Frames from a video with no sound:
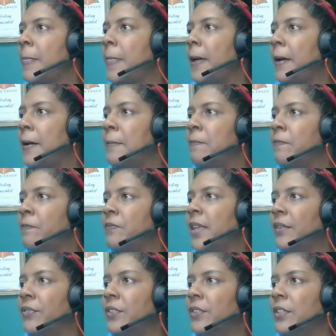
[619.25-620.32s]

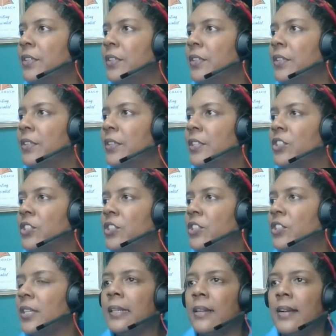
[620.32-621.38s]
Definition
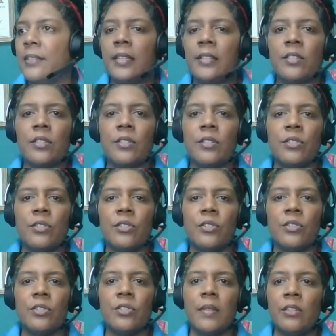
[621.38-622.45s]
and
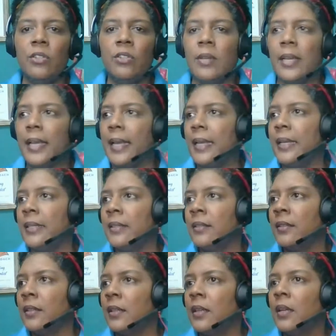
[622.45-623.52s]
characteristics so that
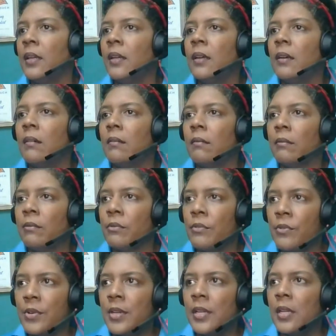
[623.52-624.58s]
you can
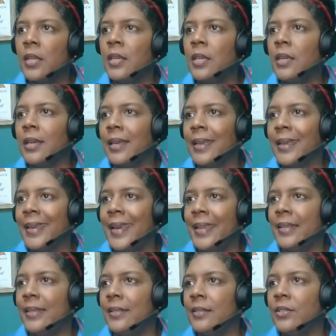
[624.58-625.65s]

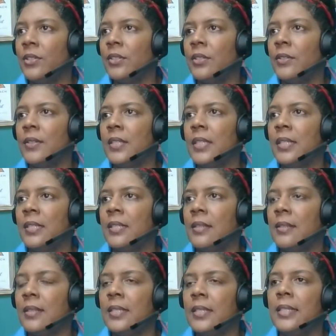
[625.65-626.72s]
really get into
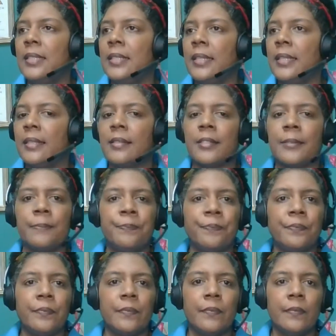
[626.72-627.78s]
the
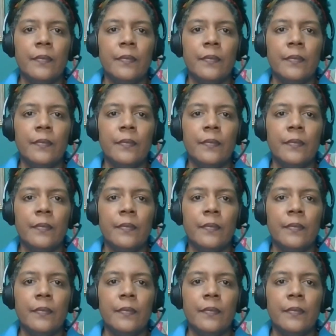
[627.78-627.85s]
details.